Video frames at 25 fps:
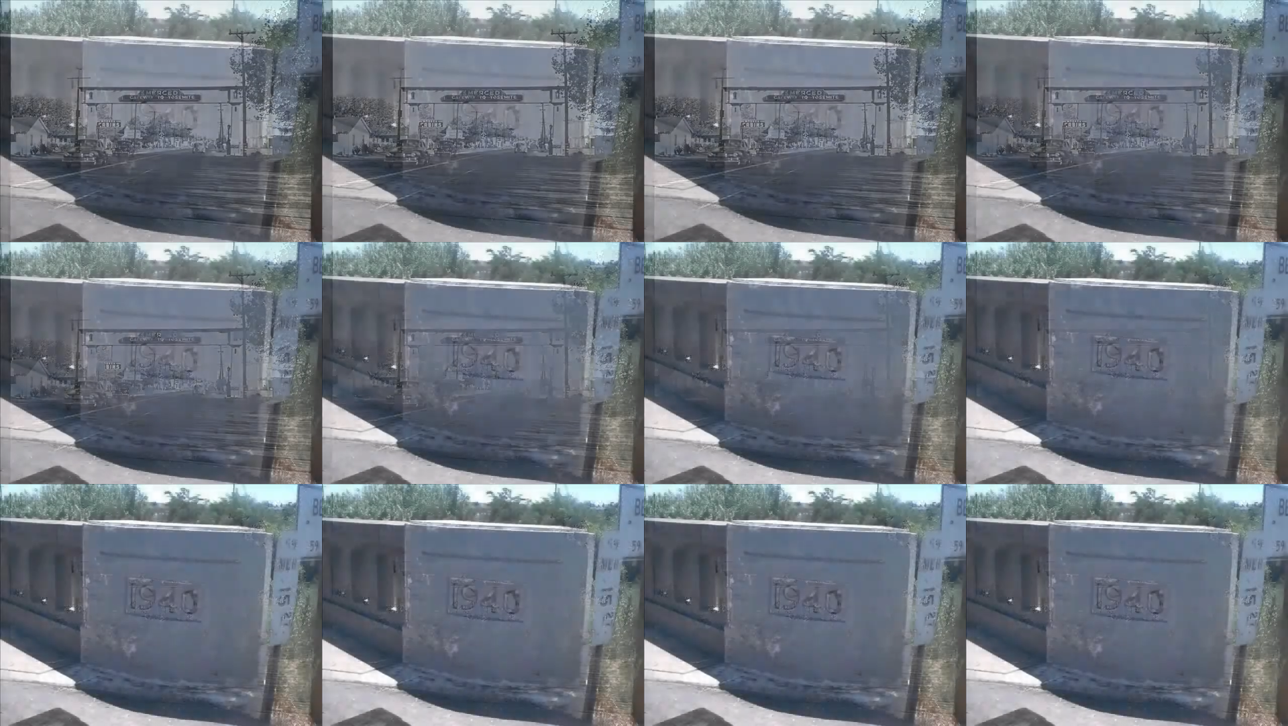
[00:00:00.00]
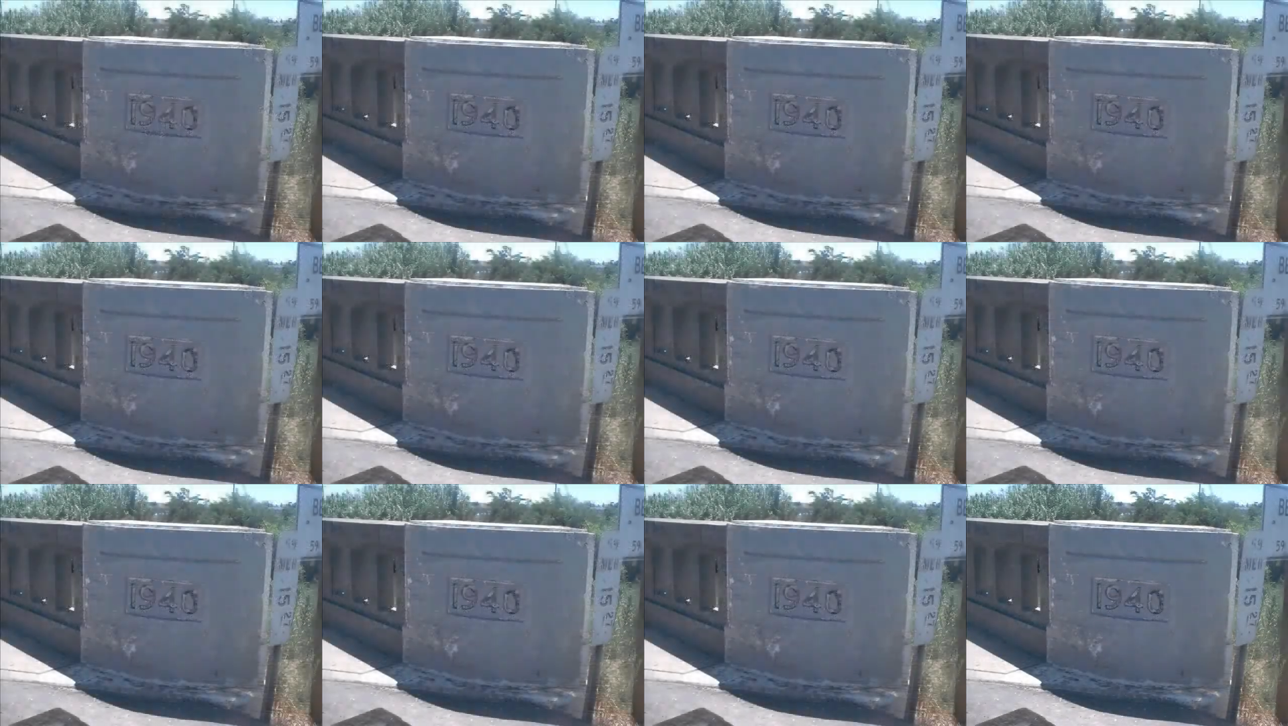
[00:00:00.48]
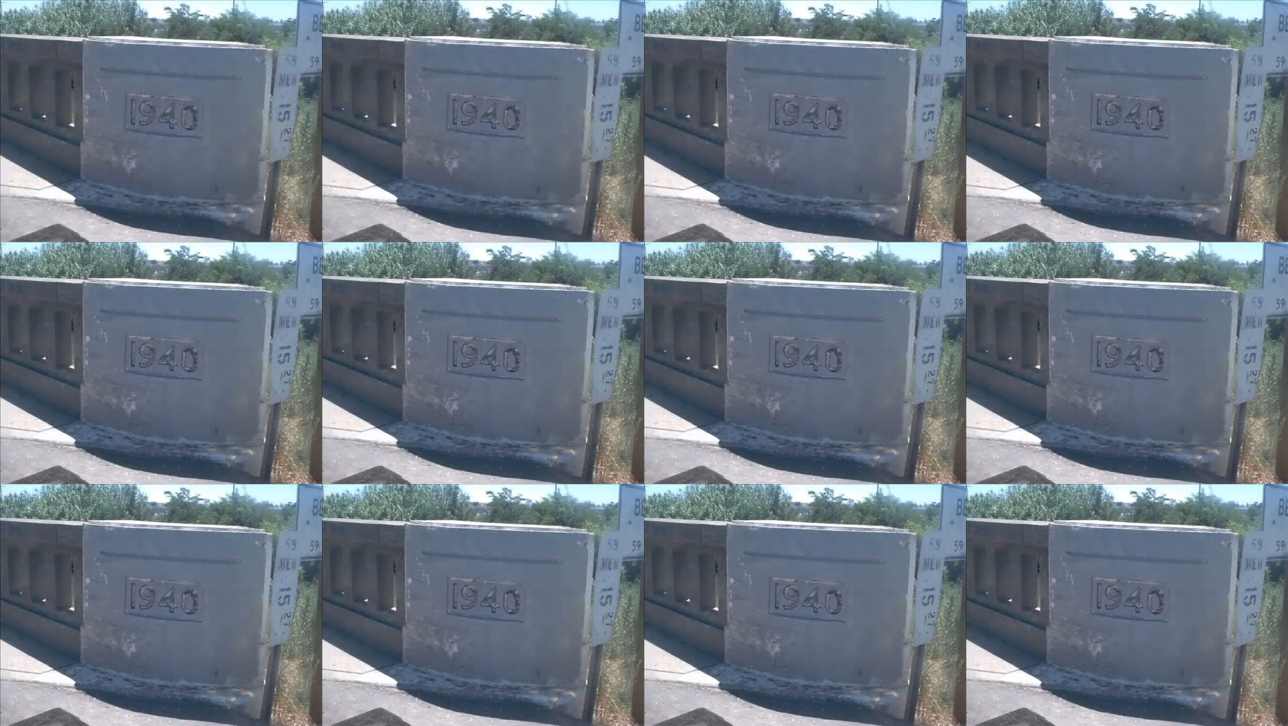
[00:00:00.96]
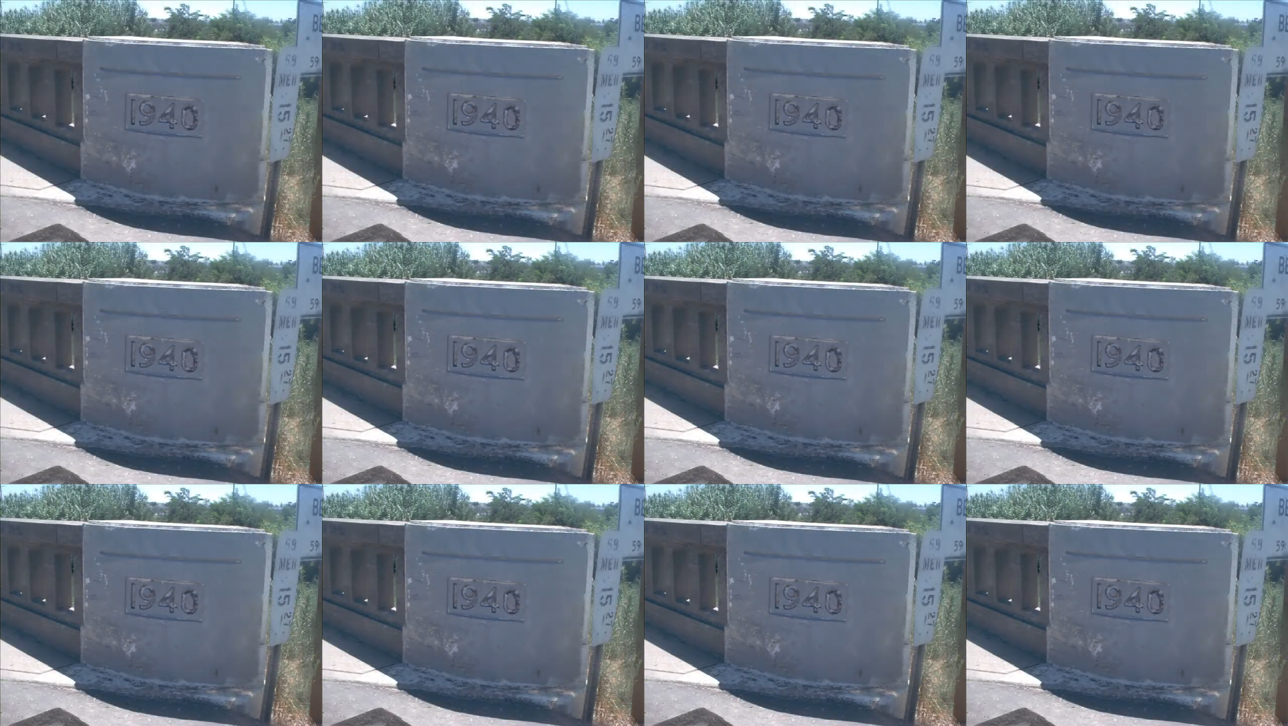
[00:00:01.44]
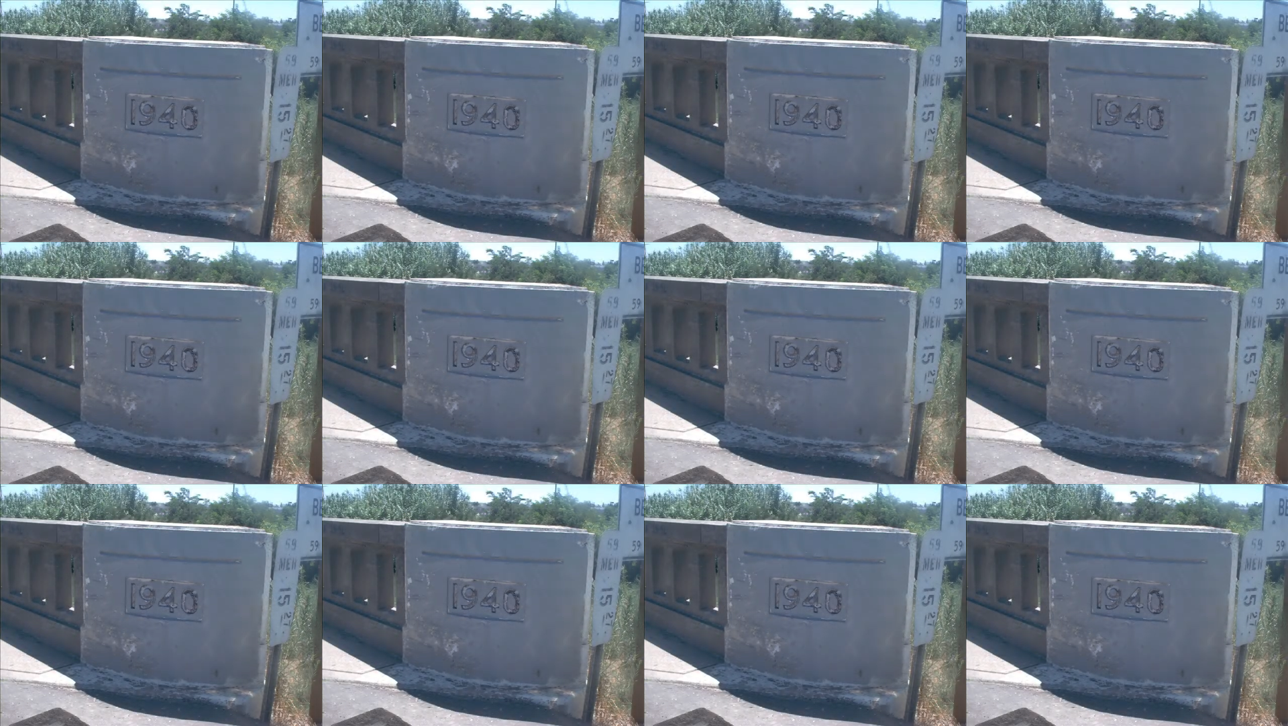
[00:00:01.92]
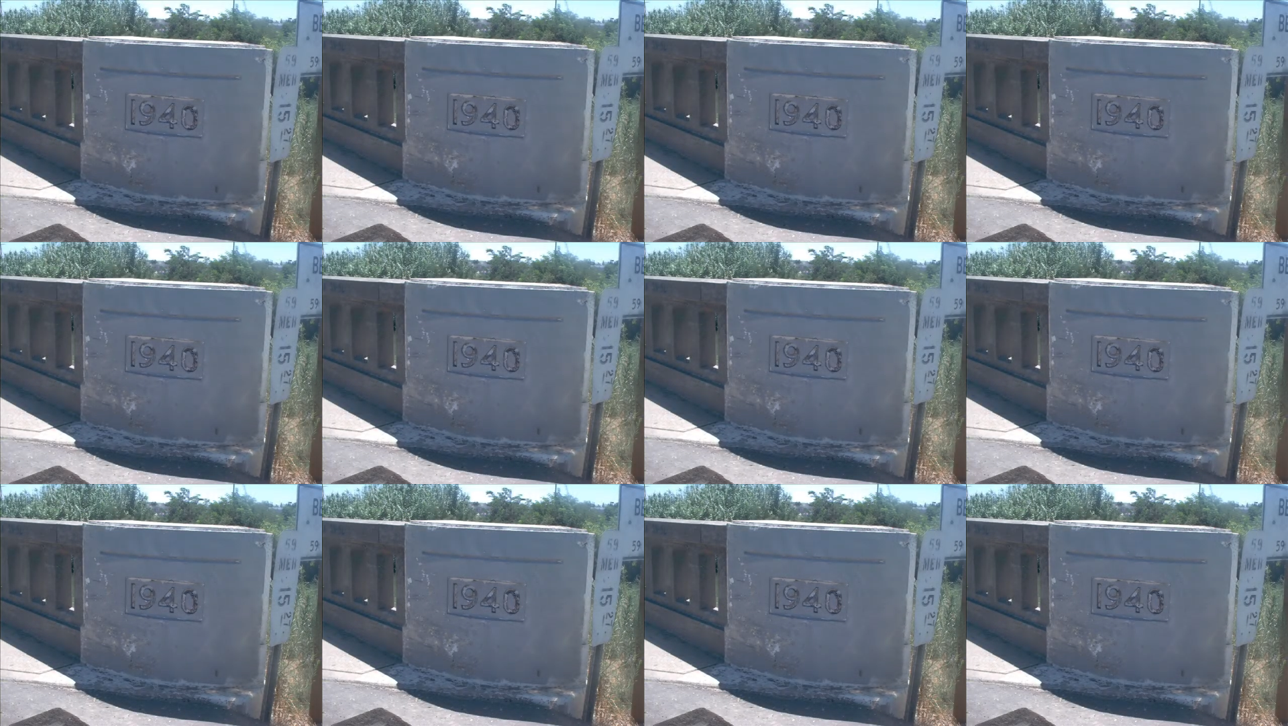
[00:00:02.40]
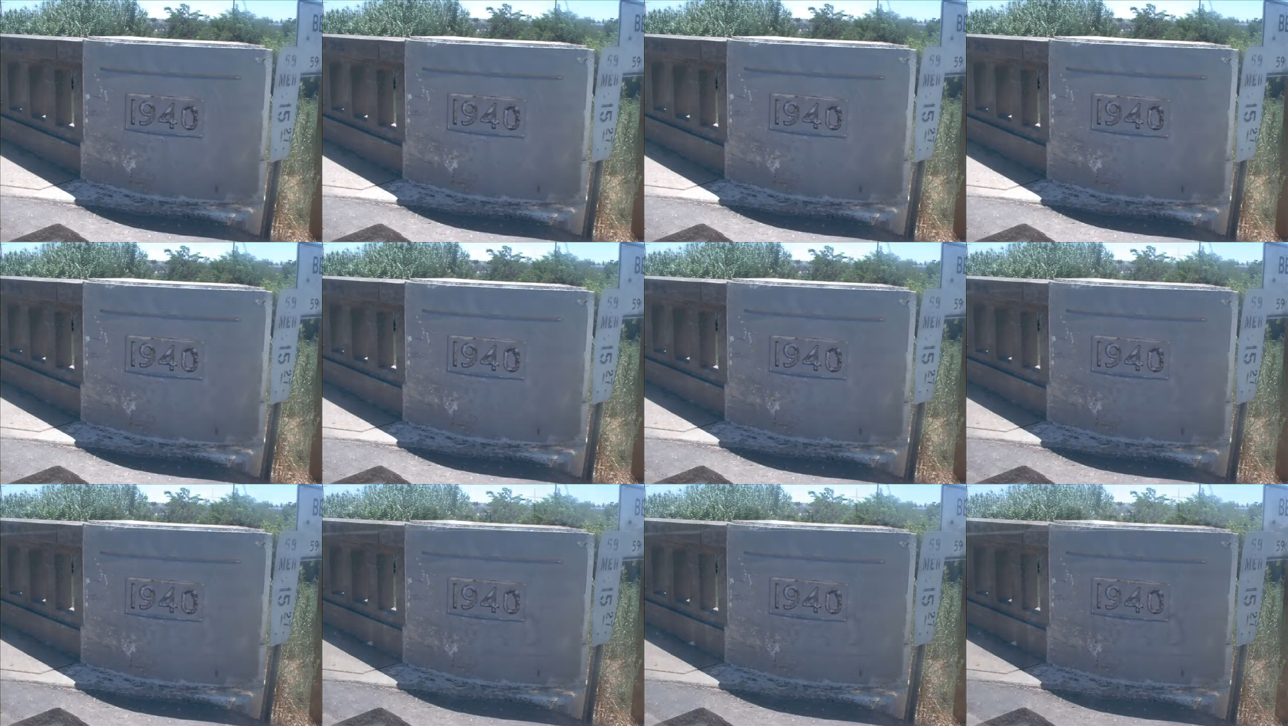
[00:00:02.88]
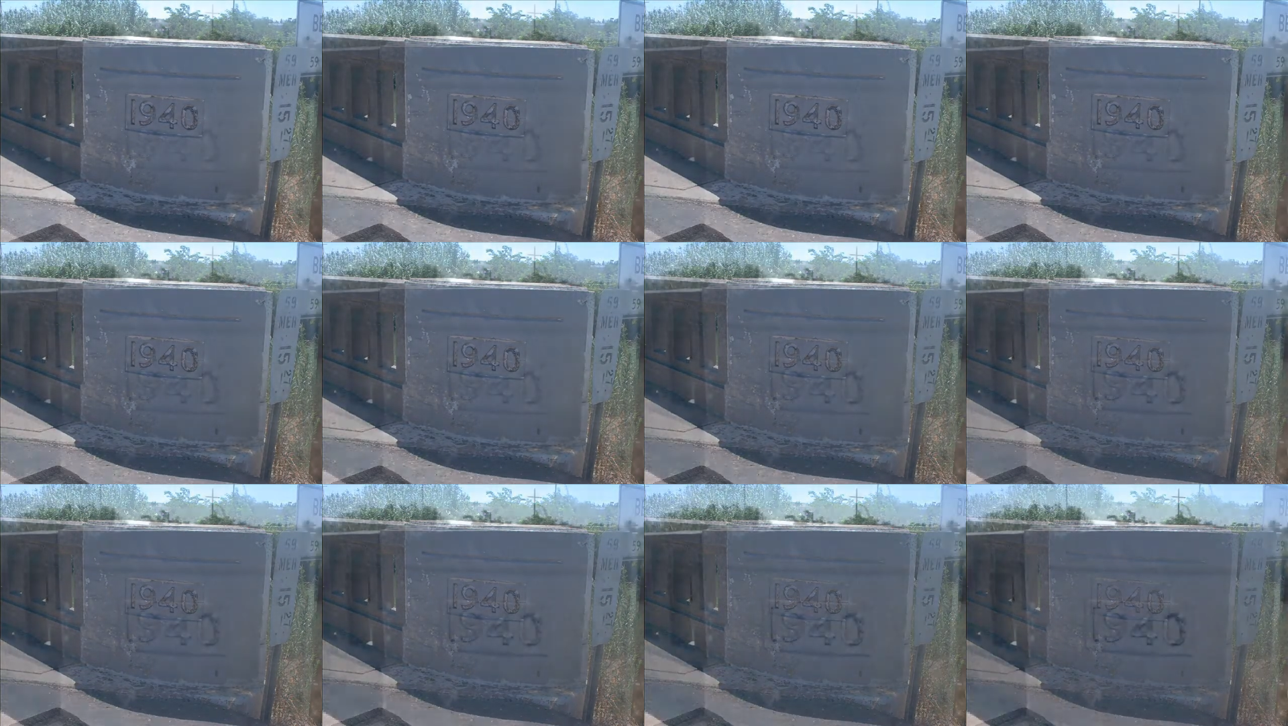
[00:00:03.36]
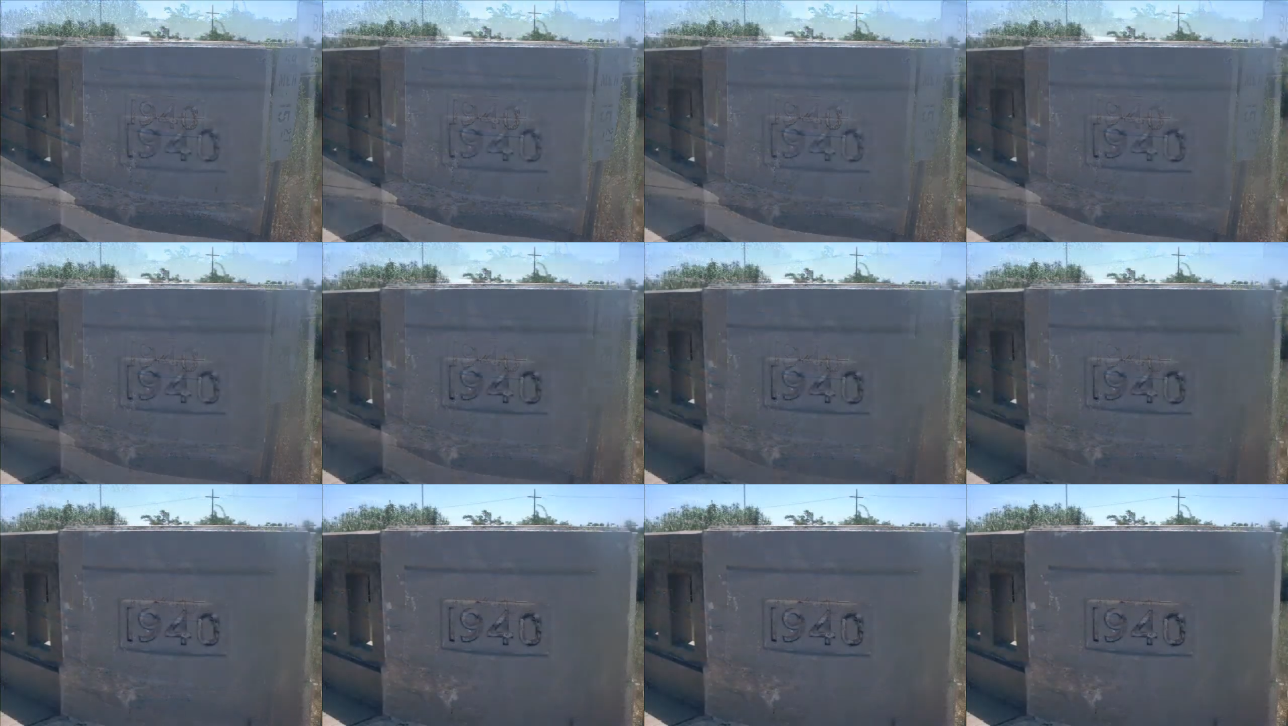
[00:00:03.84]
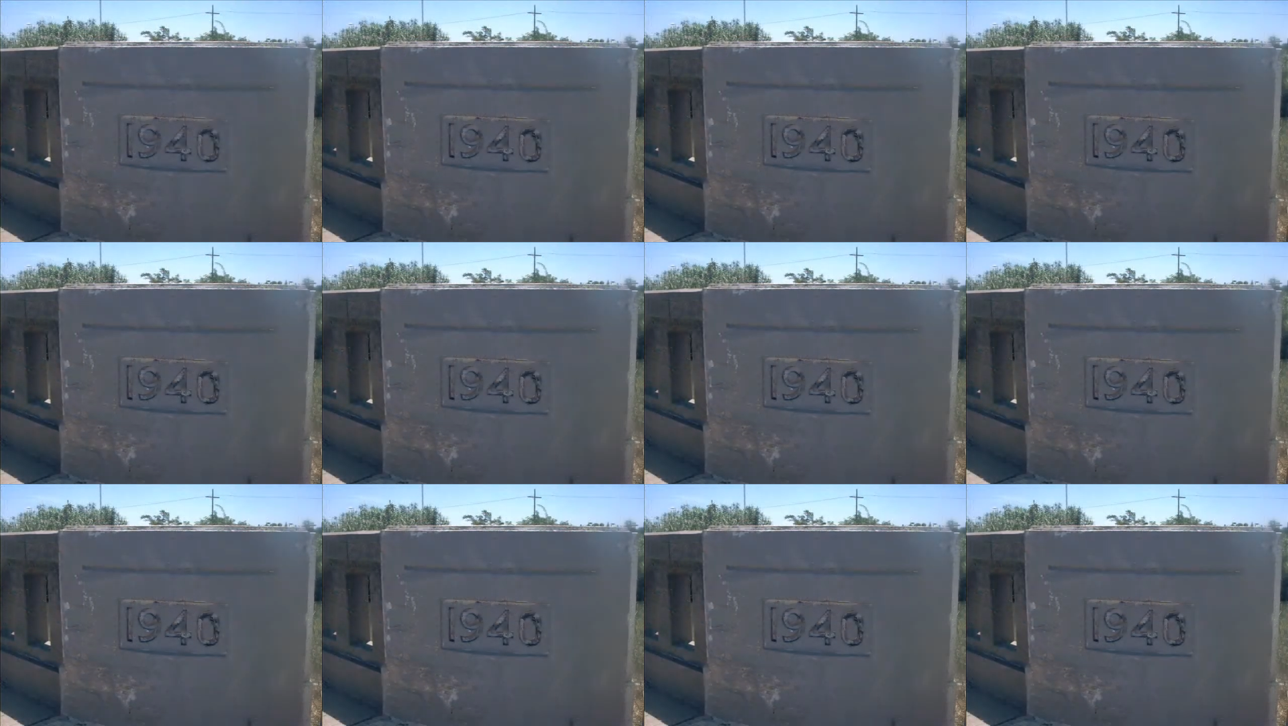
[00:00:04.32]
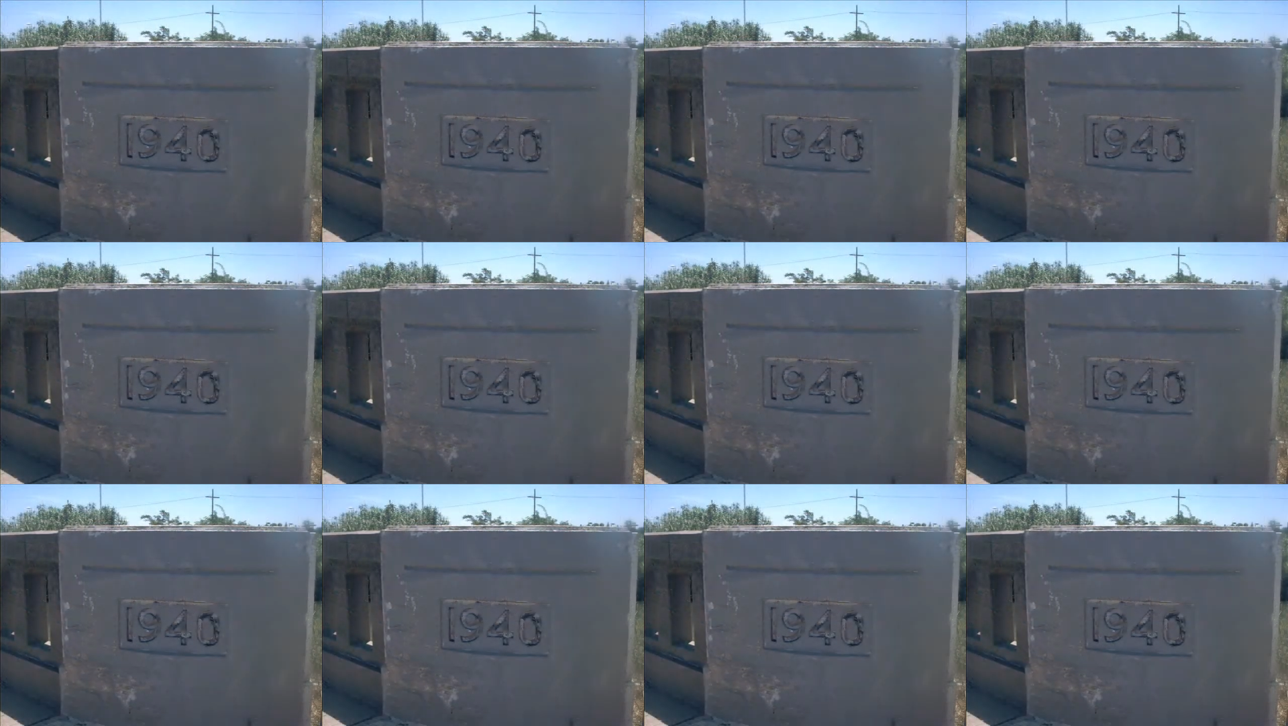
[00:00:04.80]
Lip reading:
(no speaker visible)